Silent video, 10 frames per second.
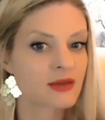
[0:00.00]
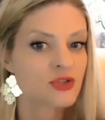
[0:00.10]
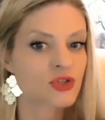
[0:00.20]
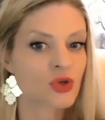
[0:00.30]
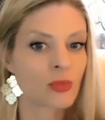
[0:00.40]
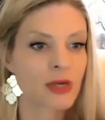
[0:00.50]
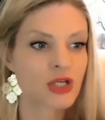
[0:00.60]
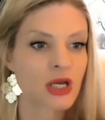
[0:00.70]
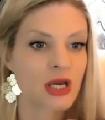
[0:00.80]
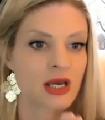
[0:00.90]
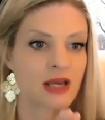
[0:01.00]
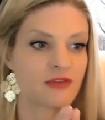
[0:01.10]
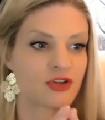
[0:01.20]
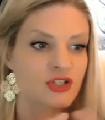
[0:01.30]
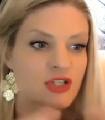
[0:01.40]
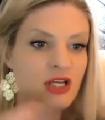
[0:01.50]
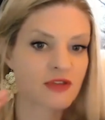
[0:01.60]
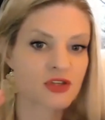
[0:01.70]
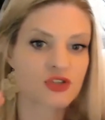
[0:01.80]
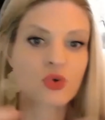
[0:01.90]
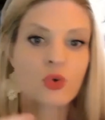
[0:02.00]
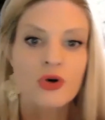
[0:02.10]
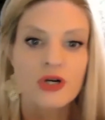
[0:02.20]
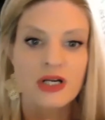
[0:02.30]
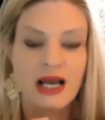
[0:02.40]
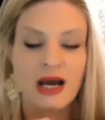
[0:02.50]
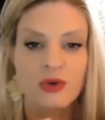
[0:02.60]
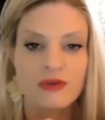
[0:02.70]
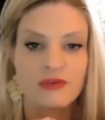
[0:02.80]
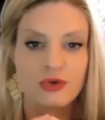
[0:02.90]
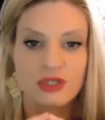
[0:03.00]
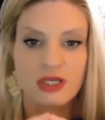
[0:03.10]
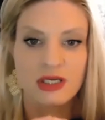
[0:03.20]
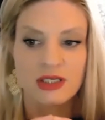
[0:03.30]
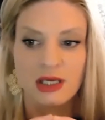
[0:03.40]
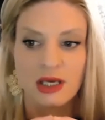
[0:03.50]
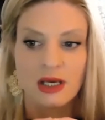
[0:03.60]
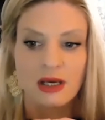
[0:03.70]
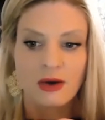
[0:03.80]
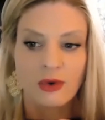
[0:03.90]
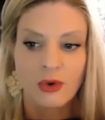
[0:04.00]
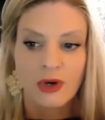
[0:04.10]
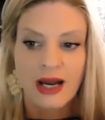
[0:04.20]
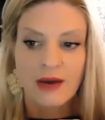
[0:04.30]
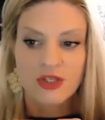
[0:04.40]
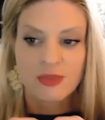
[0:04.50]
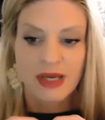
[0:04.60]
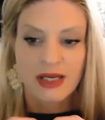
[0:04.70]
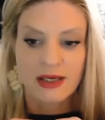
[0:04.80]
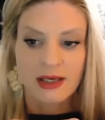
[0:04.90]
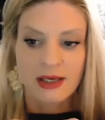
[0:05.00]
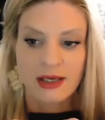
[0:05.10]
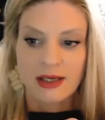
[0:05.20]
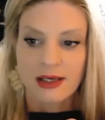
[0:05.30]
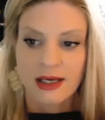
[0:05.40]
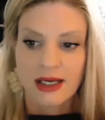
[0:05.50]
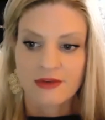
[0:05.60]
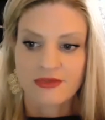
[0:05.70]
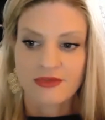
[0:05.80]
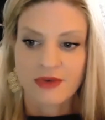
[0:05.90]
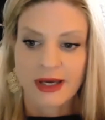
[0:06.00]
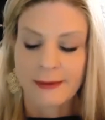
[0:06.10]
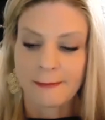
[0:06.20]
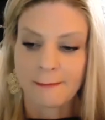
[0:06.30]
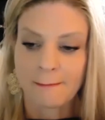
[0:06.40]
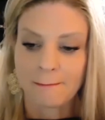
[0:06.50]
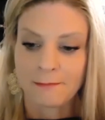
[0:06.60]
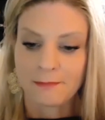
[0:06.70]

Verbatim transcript: There's so much, if you just think of the sword and how we've used it, or how it's been kind of